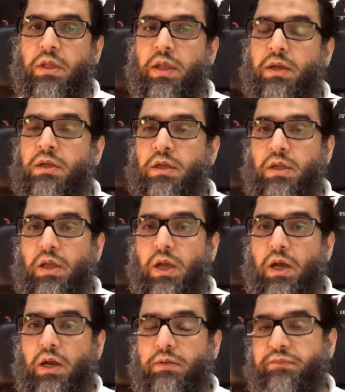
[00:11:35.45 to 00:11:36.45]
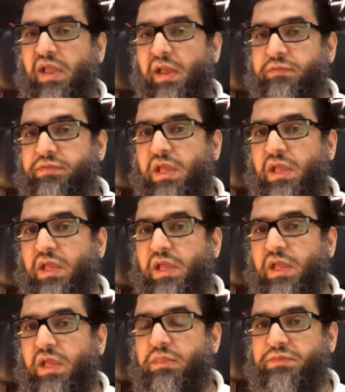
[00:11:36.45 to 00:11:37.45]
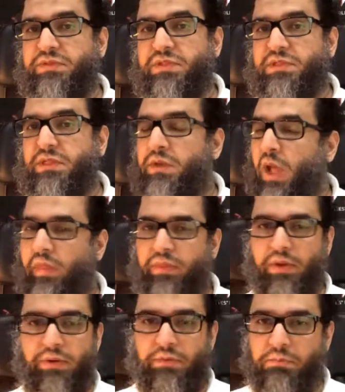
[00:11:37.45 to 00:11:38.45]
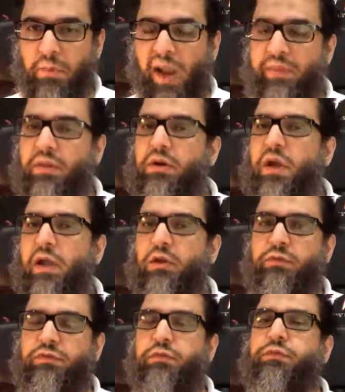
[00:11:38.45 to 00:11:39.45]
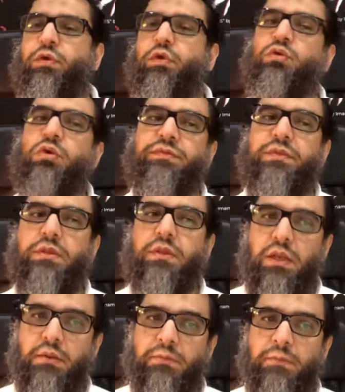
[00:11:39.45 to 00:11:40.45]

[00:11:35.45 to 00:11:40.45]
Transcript: Yeah, we have seen the differences in other minor kind of the furrow of the deen.